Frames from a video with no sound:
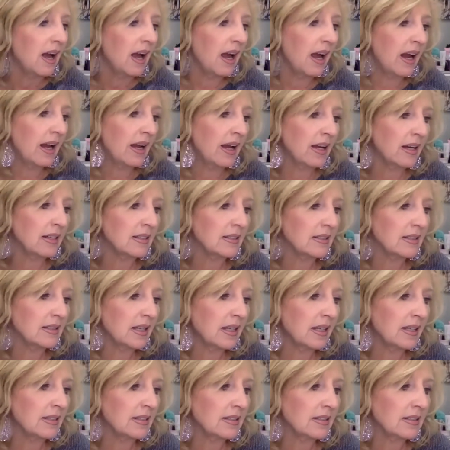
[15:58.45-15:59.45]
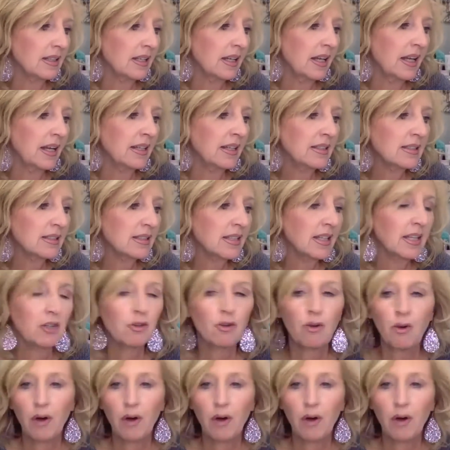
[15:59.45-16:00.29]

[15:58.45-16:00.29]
and it's instant